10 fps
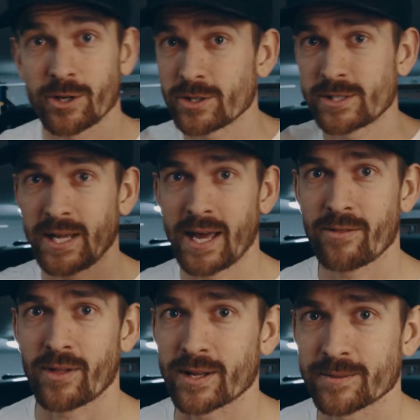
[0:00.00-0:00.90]
I couldn't see
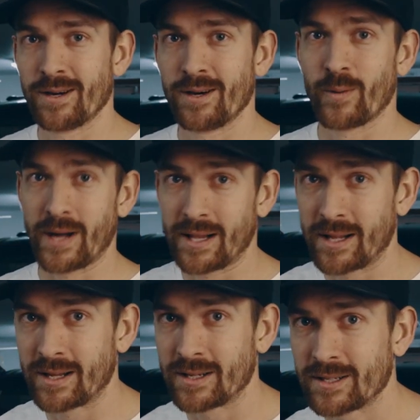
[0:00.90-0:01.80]
anything. Well,
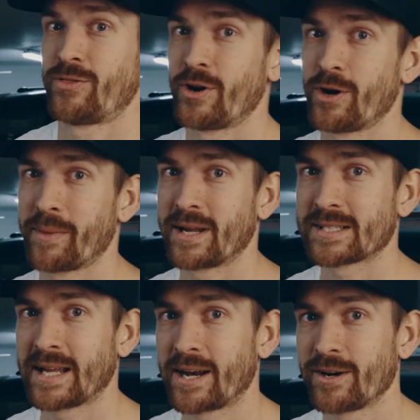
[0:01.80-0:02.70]
30
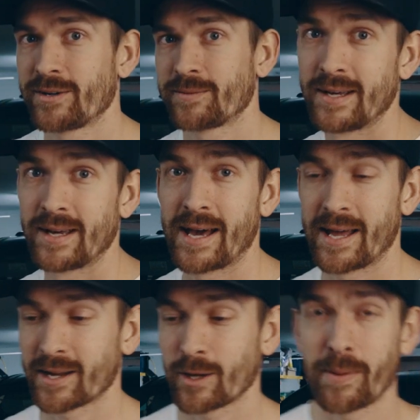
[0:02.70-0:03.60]
minutes later,
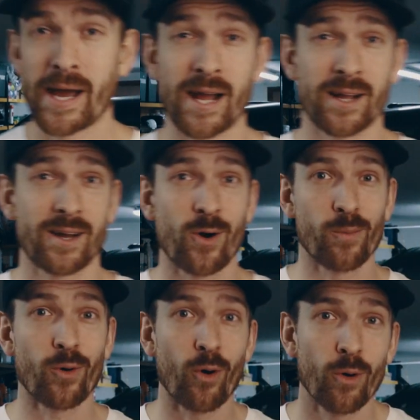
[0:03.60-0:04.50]
and I got back
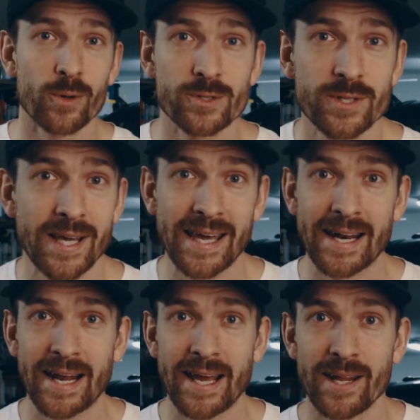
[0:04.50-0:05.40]
home, almost hit
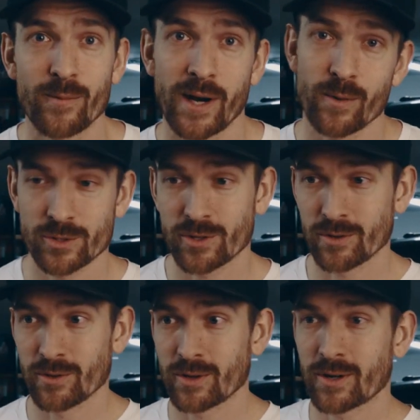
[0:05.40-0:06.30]
a lady when I was
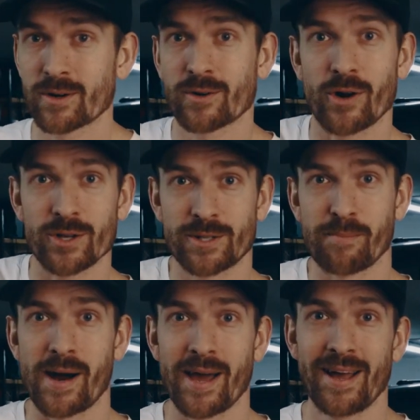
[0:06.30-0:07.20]

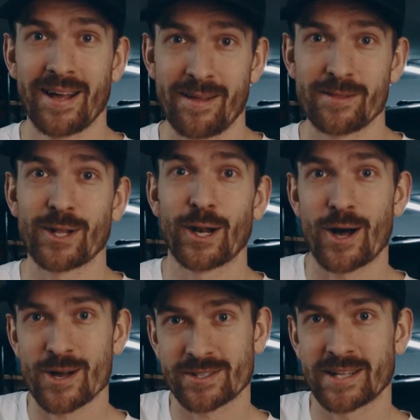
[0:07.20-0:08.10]
crossing the
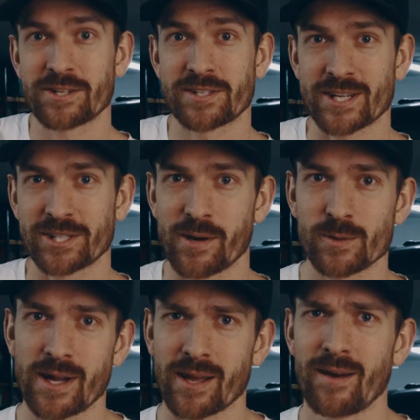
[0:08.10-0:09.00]
last intersection. I
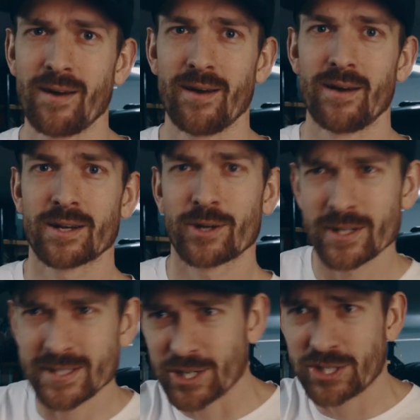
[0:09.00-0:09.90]
was like,
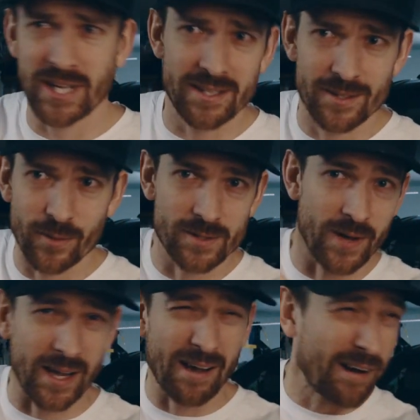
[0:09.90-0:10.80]
couldn't see shit, so I was
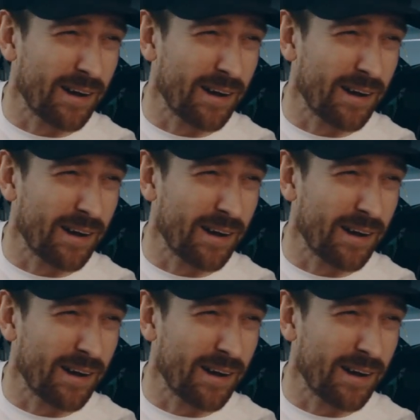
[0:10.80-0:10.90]
like,